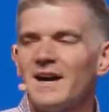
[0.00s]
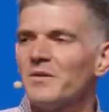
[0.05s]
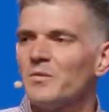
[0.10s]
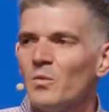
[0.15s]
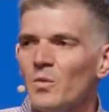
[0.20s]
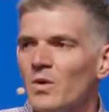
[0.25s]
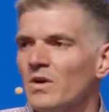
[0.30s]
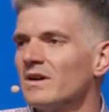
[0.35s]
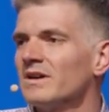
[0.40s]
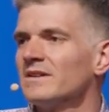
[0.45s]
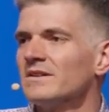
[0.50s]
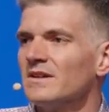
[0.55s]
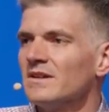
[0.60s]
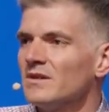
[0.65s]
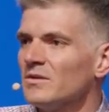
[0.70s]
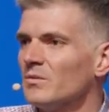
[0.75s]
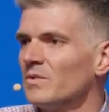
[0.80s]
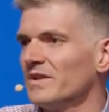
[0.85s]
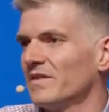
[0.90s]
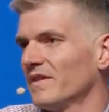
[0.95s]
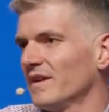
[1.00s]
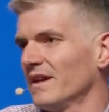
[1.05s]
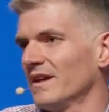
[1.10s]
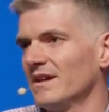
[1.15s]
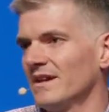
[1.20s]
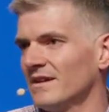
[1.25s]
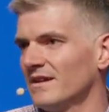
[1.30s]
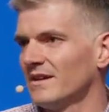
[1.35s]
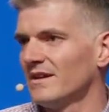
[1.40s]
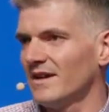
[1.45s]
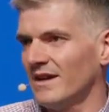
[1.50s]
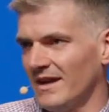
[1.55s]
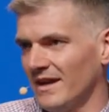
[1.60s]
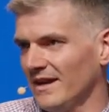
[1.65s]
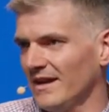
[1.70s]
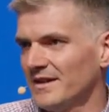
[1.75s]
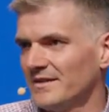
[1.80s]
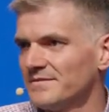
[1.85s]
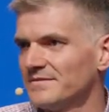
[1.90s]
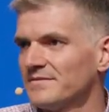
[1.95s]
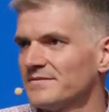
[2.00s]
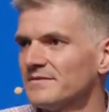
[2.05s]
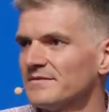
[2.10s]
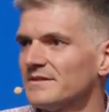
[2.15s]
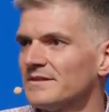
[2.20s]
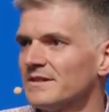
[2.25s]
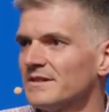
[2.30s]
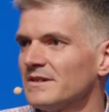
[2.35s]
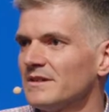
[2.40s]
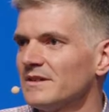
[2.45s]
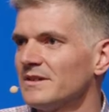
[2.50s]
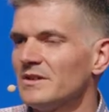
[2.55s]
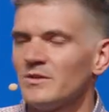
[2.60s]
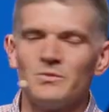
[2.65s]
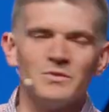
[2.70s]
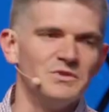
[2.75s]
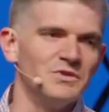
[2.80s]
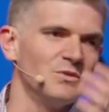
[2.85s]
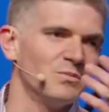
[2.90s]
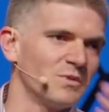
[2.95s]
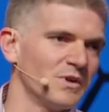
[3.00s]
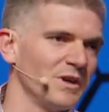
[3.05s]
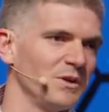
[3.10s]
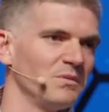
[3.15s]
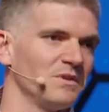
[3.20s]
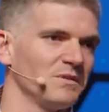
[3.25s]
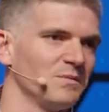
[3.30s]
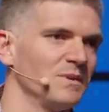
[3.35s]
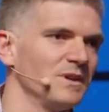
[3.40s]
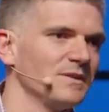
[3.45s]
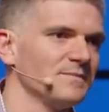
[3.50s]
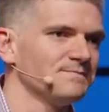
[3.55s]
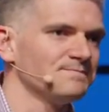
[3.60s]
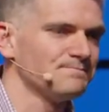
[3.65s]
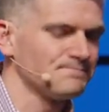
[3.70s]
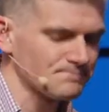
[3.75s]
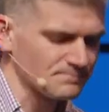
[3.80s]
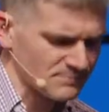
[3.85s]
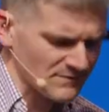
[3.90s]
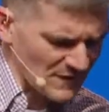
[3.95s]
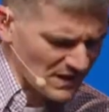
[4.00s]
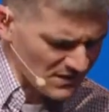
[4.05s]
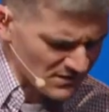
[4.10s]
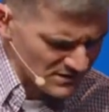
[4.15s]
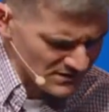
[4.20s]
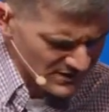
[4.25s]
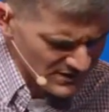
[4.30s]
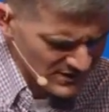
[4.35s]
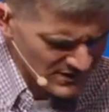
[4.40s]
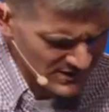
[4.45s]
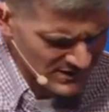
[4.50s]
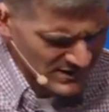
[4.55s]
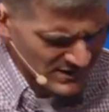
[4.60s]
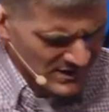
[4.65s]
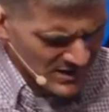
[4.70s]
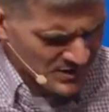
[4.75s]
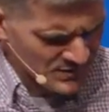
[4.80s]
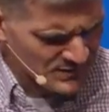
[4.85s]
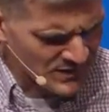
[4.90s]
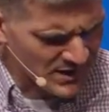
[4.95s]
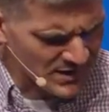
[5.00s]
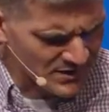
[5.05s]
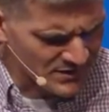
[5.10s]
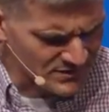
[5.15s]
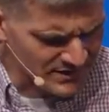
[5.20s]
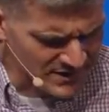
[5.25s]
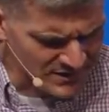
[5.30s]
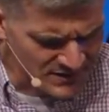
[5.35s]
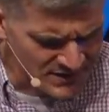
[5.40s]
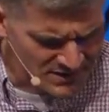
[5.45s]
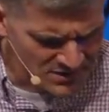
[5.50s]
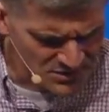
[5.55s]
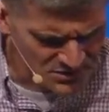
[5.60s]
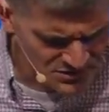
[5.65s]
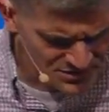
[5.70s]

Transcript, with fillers: I want what they have. Would you pray with me? Father, I thank